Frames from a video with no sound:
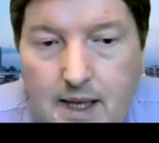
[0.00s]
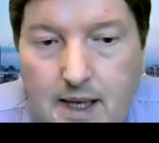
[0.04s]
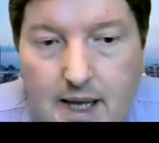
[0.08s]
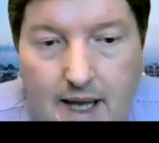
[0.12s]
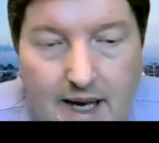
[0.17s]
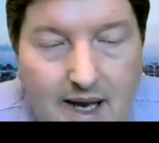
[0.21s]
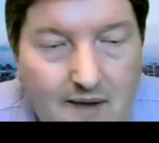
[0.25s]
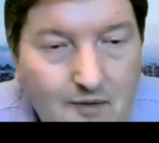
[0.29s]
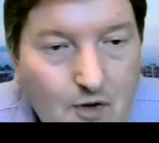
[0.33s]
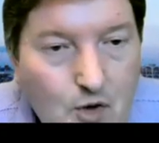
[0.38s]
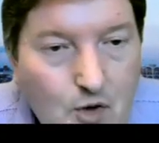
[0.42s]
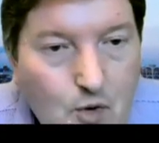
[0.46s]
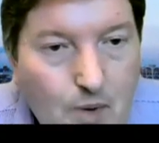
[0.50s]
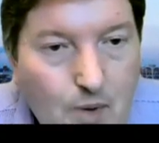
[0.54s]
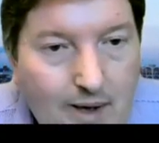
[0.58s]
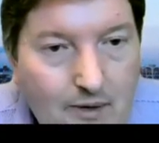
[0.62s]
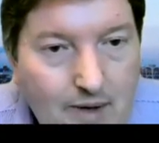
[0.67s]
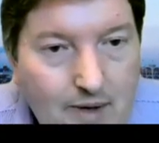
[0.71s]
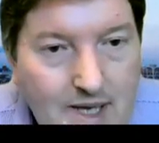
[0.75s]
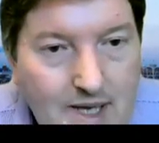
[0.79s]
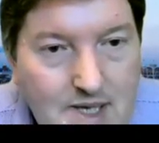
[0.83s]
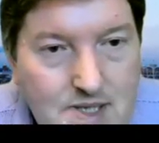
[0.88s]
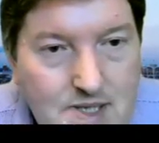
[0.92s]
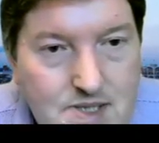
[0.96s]
Any other
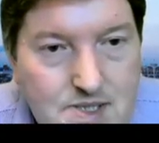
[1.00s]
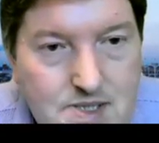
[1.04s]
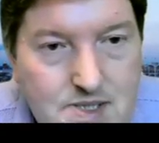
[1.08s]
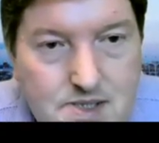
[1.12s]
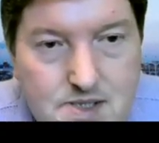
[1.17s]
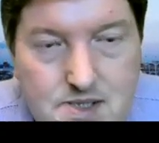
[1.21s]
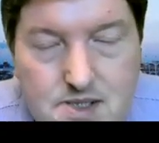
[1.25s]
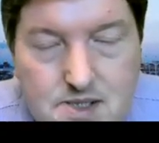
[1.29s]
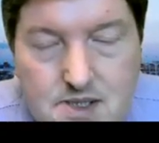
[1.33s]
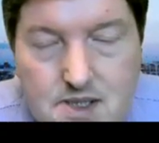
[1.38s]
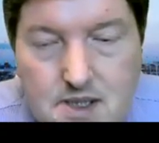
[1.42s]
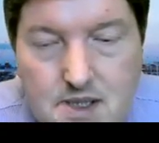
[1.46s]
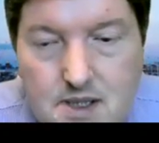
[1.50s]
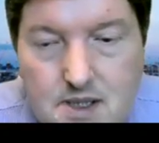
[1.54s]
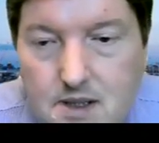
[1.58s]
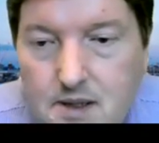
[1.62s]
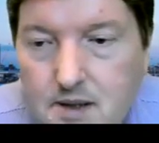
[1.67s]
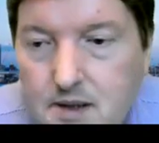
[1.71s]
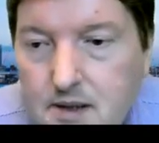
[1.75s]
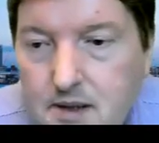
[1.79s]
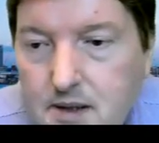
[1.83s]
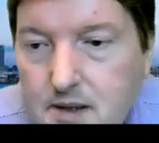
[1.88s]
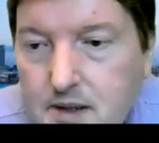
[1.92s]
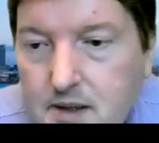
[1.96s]
queries?
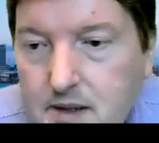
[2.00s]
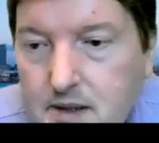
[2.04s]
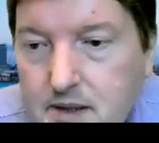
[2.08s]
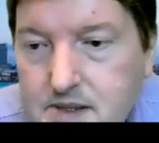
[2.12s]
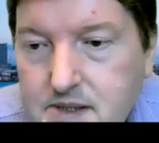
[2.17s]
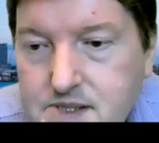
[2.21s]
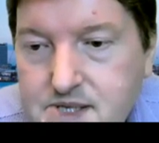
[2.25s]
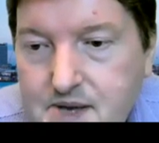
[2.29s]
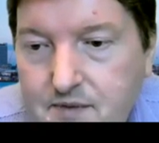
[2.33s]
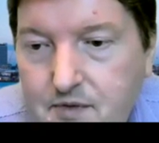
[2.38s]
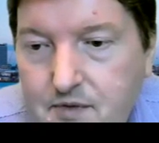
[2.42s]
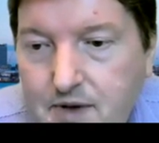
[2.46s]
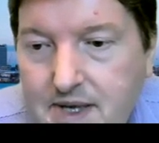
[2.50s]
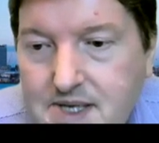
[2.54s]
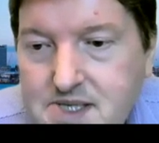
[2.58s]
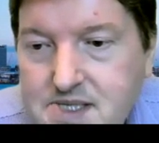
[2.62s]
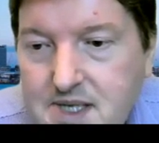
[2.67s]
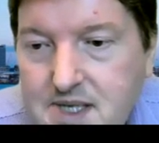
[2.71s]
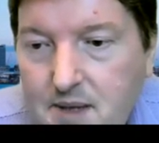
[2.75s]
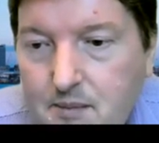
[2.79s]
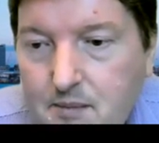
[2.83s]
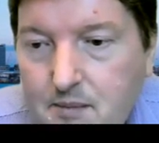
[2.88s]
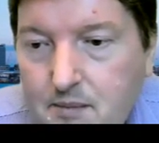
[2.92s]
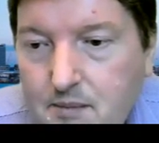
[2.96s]
Does everything
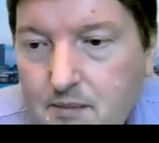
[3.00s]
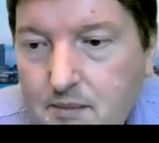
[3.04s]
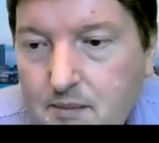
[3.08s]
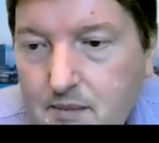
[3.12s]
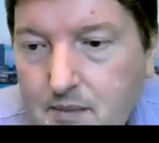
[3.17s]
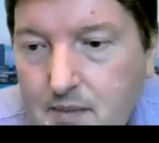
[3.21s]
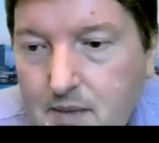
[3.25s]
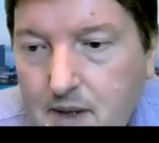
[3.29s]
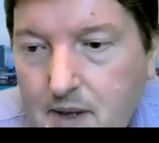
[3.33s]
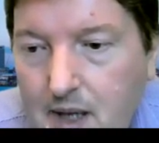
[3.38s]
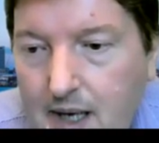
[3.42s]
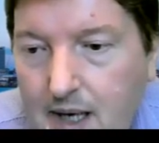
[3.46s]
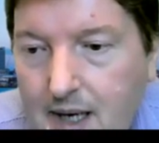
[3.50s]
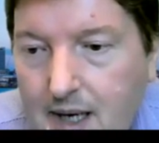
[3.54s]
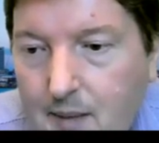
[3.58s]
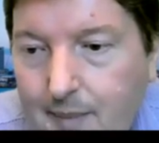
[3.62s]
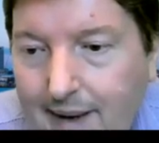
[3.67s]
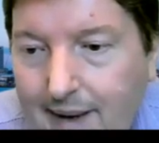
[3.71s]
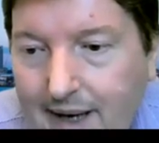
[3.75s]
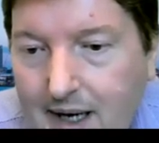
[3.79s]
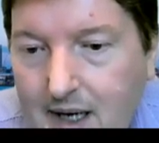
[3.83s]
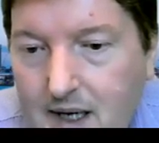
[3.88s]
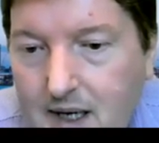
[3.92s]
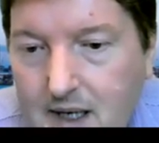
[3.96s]
seem a little
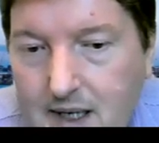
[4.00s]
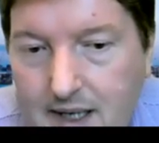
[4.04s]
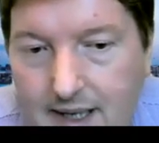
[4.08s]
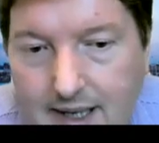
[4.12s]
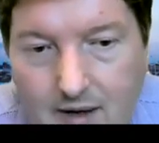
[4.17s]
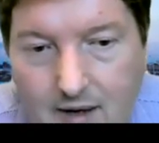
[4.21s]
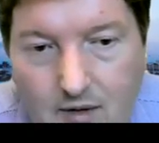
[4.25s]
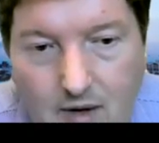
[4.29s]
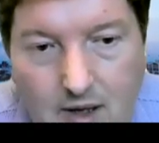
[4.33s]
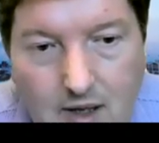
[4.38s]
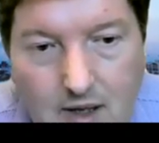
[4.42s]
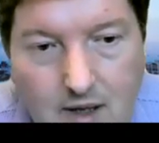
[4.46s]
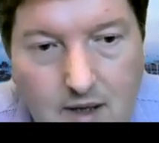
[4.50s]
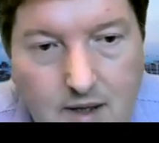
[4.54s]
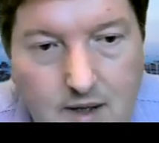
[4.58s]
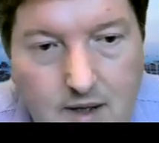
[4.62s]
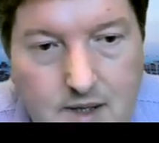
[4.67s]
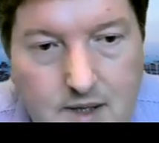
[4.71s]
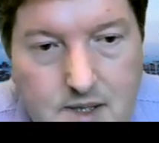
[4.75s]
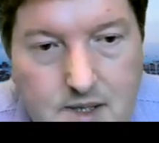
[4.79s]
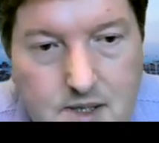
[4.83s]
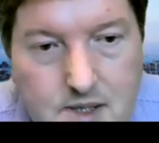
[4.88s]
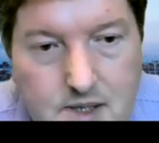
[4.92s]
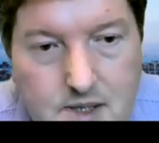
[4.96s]
bit clearer?
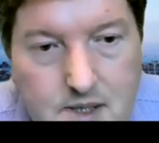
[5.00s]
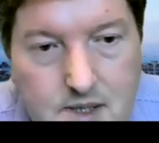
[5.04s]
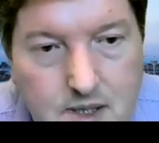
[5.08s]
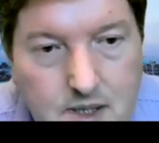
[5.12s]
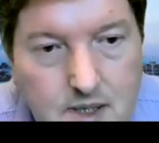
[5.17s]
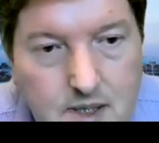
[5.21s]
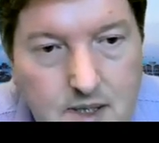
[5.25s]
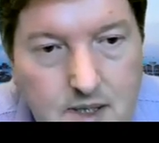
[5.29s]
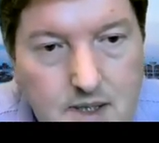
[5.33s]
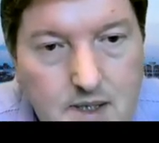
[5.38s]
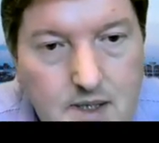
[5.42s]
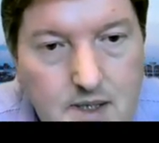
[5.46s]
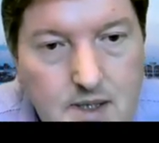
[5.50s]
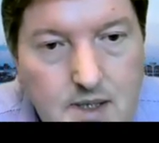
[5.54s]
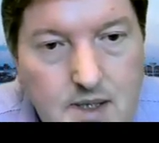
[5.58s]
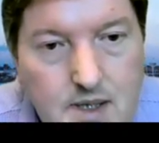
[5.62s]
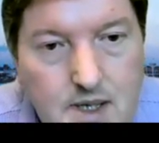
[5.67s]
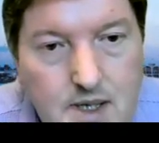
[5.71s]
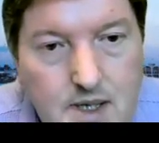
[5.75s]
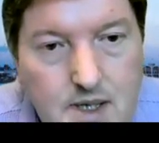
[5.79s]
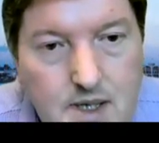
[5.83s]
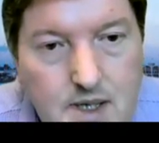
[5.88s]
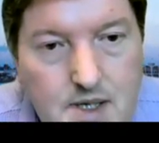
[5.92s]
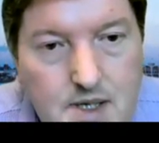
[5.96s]

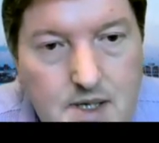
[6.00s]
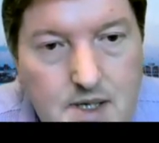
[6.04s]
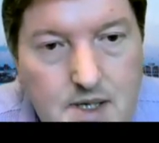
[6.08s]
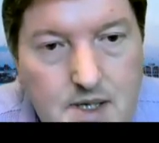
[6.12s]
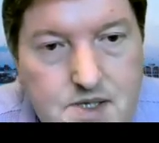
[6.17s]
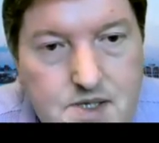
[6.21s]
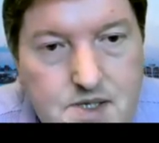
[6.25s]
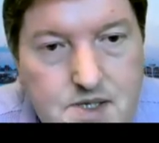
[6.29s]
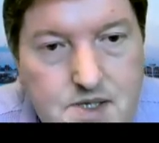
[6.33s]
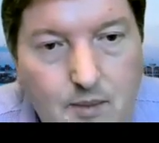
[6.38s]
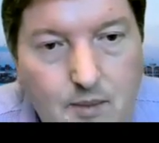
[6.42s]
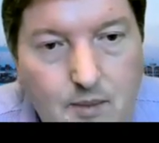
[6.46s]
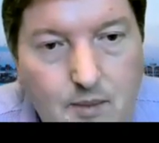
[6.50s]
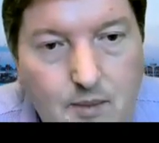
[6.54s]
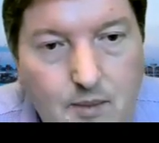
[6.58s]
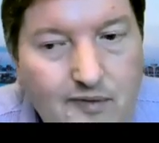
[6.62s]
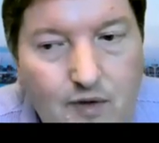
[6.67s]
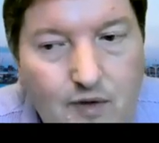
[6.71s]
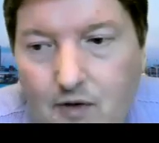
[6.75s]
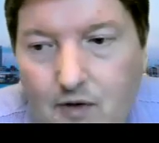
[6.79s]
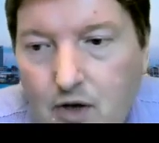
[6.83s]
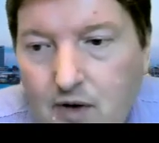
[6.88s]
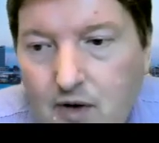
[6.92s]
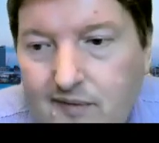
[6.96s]
It certainly will do if you ever
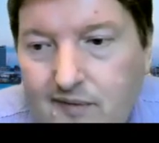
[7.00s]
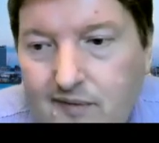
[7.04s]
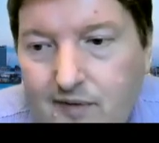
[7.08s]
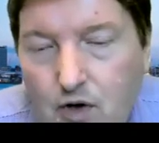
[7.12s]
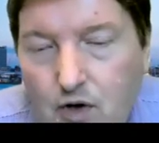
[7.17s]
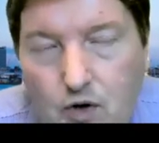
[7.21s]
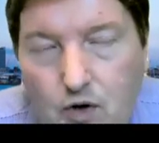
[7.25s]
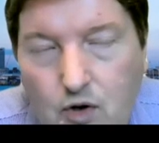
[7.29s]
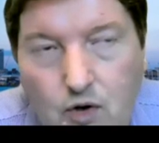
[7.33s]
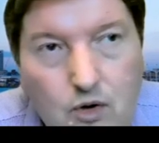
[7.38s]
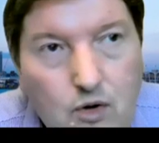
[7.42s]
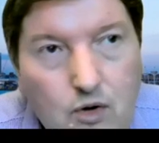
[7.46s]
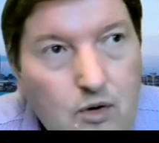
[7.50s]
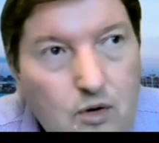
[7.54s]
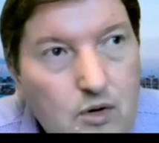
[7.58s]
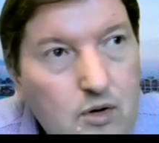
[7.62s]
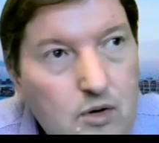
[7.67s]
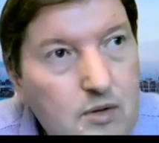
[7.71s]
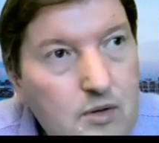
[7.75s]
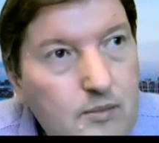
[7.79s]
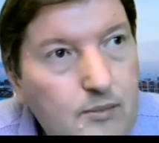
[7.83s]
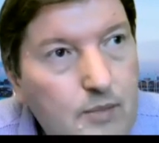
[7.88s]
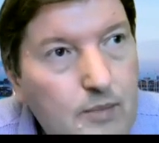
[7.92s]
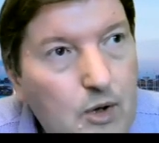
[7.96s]
look through
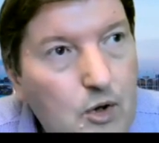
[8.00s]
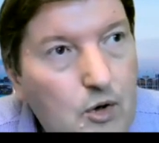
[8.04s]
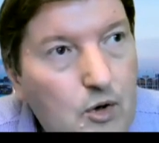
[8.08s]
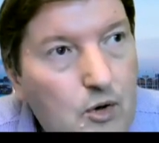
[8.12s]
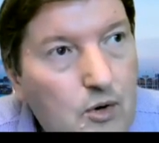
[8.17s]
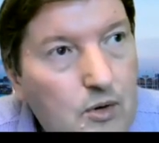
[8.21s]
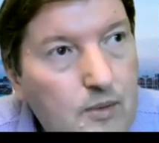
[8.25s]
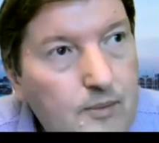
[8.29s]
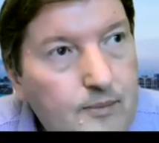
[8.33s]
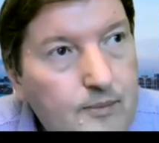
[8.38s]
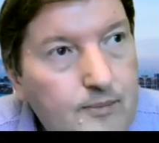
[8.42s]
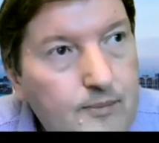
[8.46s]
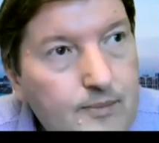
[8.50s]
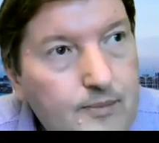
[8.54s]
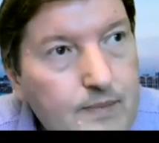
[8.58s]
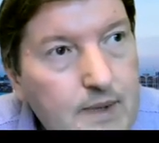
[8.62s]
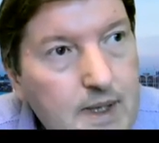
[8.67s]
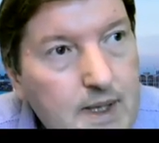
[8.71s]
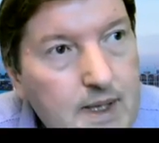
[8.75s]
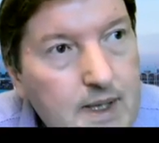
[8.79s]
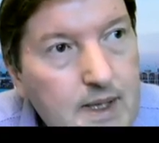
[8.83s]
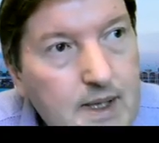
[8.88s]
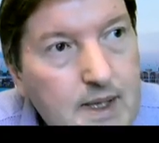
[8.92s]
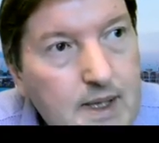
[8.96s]
Moodle
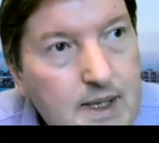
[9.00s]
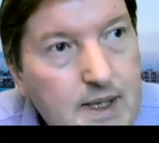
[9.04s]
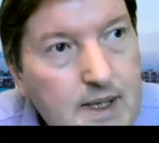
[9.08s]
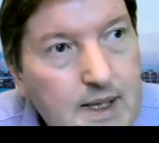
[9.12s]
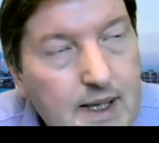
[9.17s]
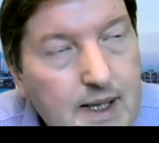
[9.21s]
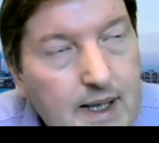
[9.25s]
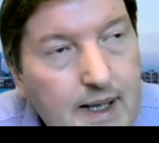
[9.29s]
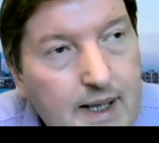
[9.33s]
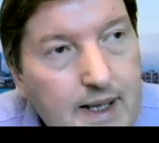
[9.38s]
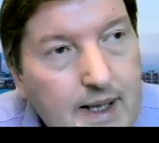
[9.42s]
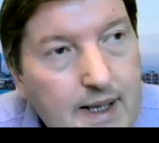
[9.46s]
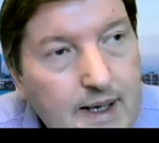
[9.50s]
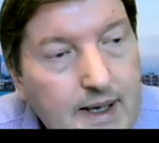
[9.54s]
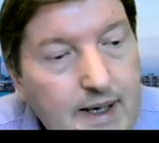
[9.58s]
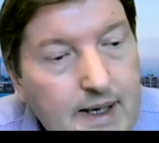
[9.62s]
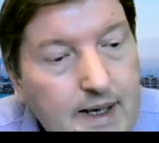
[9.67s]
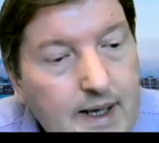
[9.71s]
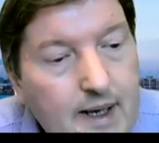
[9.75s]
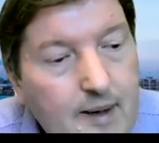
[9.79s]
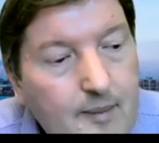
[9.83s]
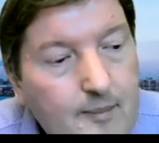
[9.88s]
and